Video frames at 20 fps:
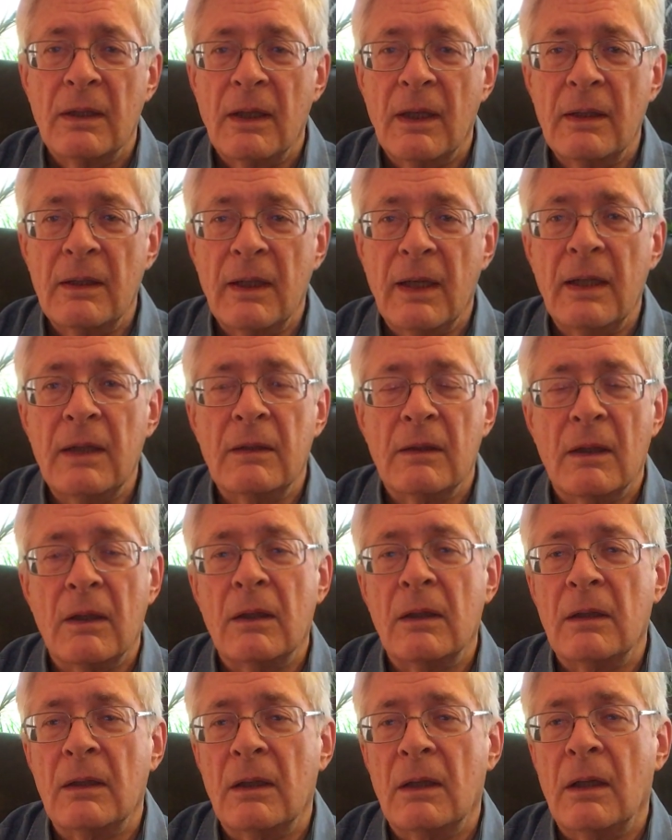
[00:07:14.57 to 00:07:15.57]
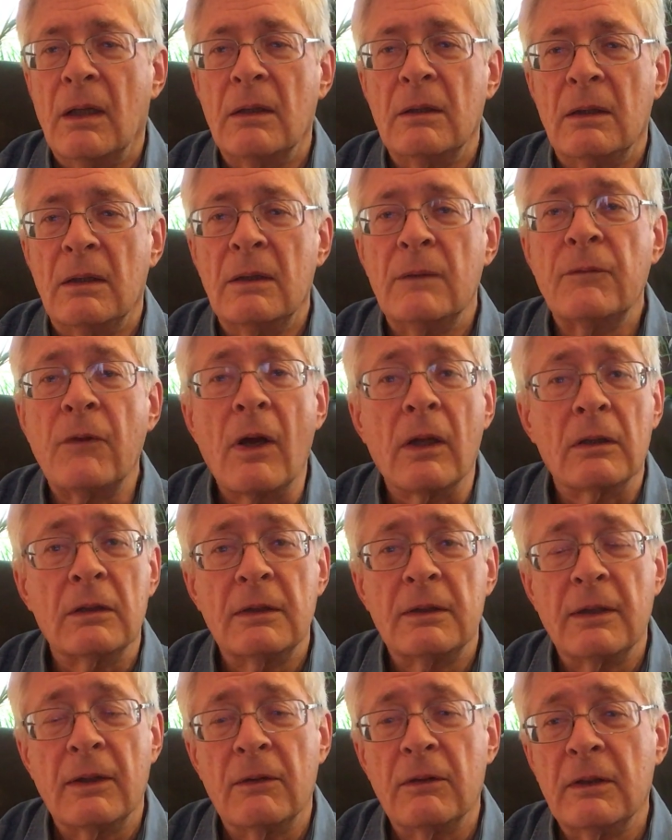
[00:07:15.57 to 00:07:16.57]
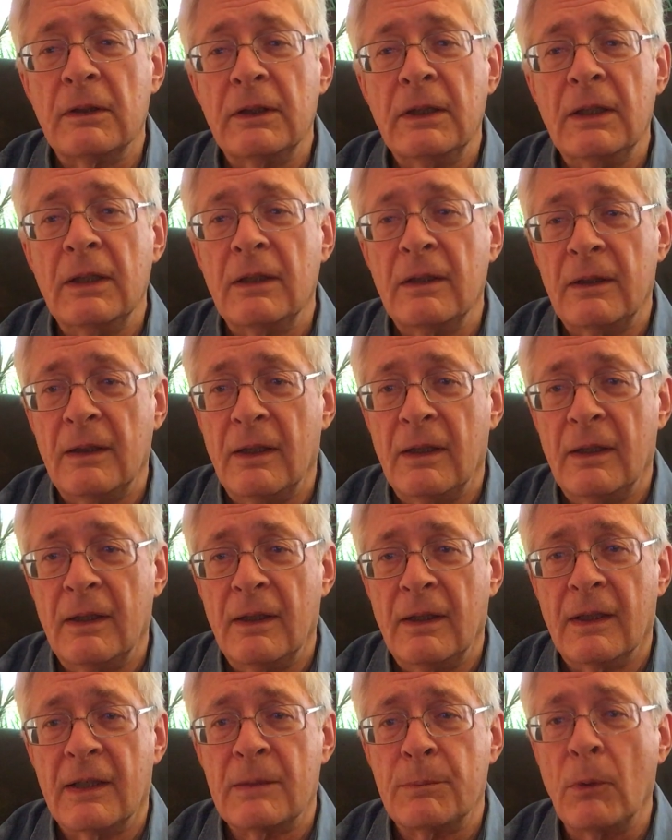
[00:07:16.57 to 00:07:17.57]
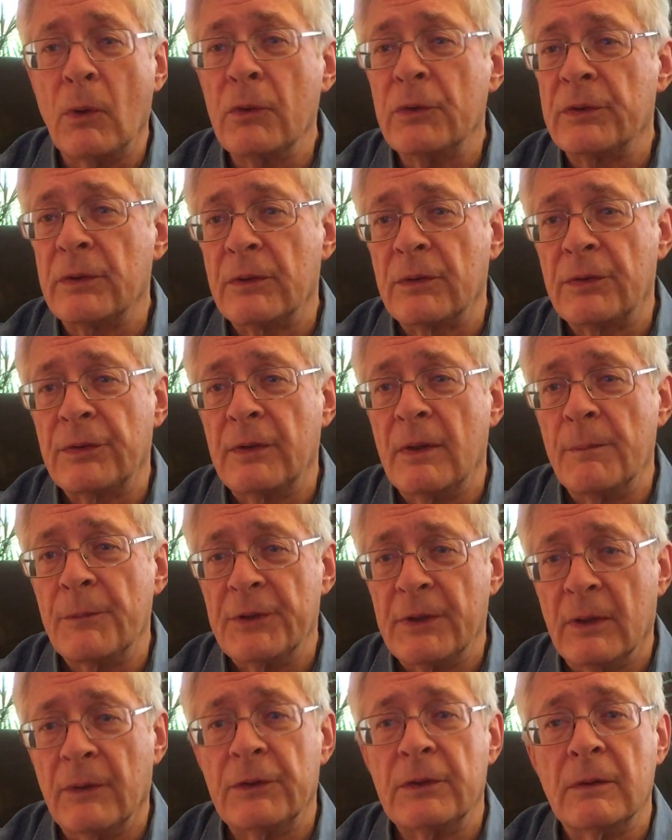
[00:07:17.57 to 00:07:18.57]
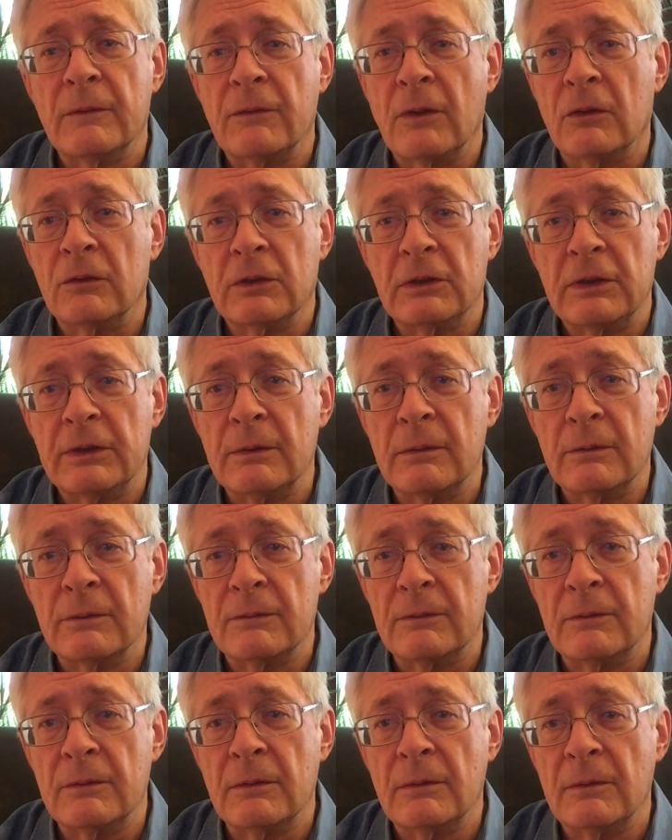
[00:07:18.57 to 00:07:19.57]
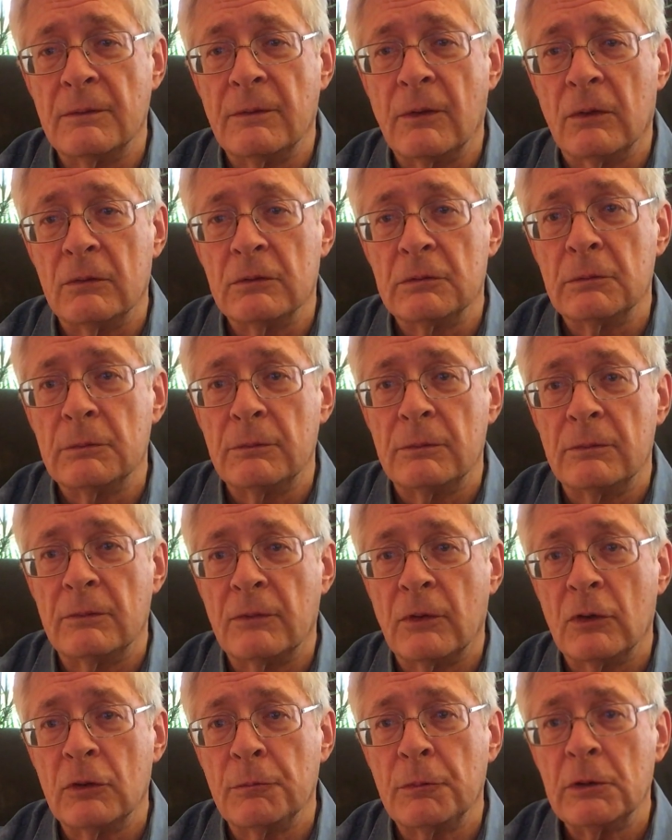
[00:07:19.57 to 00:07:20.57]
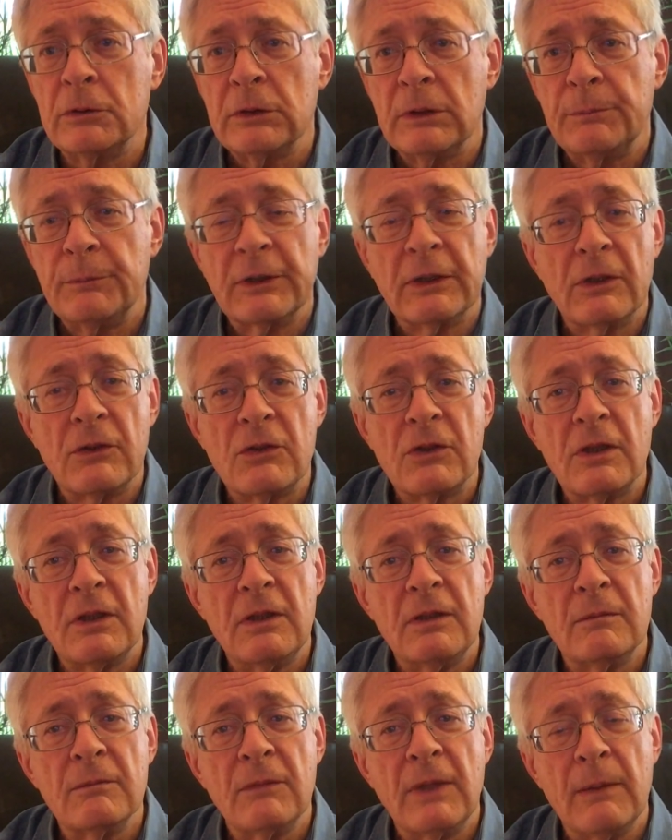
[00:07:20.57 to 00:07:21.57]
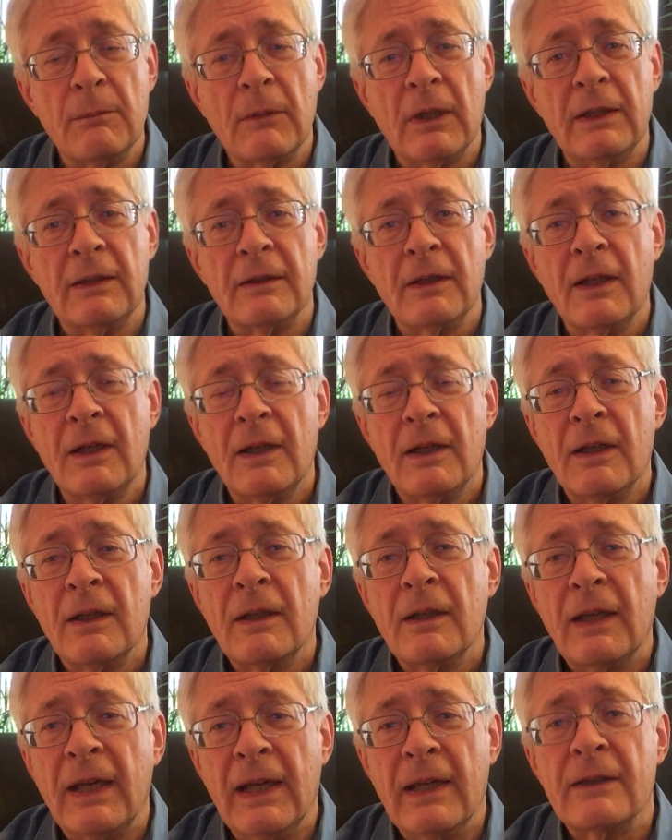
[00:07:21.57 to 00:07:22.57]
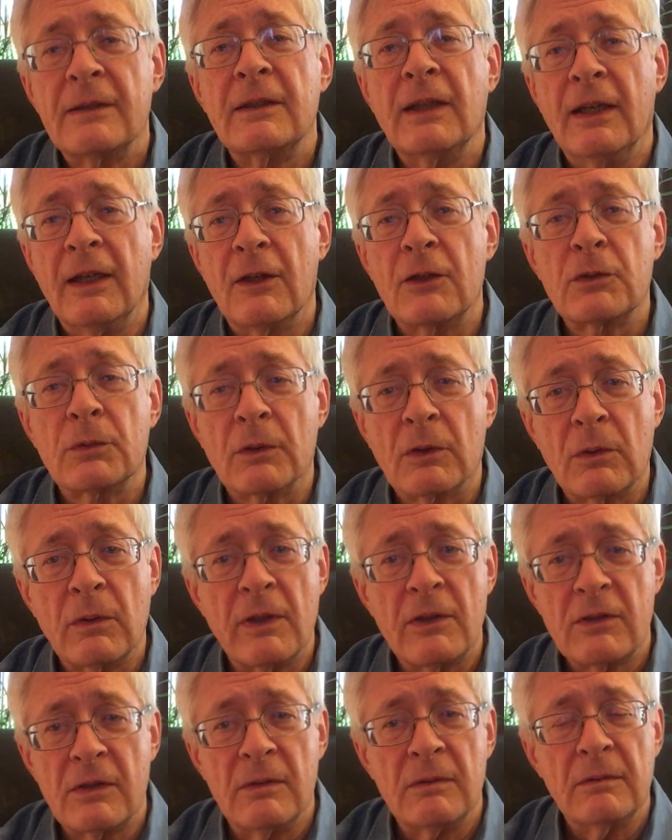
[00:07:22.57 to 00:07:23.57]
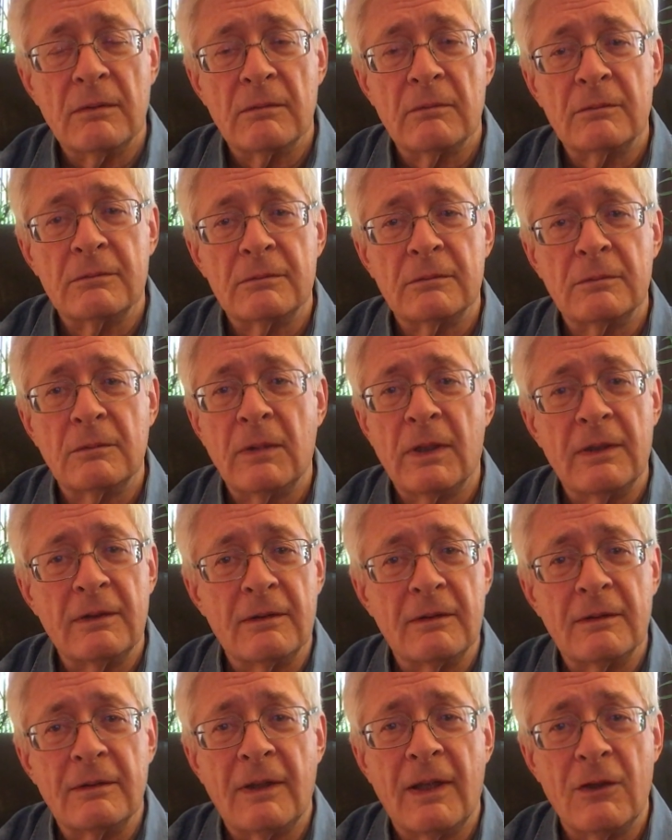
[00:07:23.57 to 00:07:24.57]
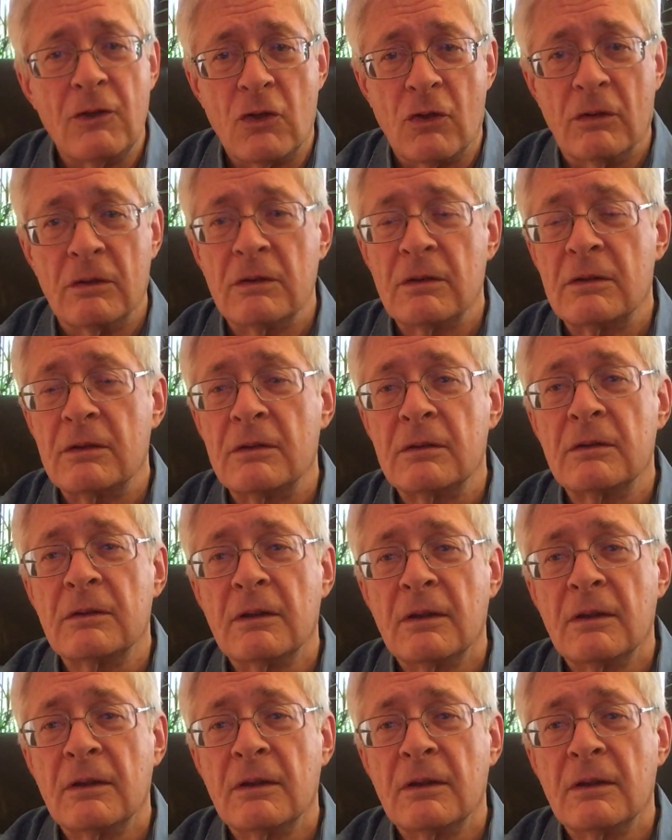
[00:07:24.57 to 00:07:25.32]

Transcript: and they involuntarily expose themselves to vulnerability, because they might answer a question when they shouldn't.